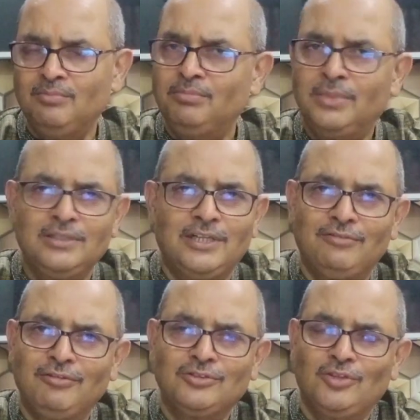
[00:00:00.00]
But that
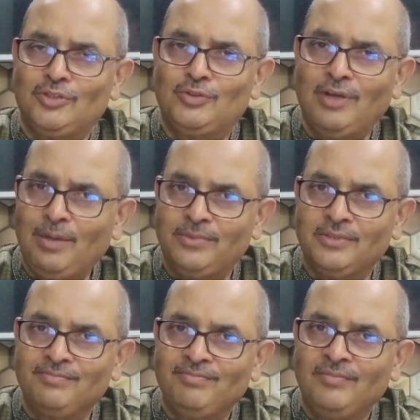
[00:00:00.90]
was not to happen.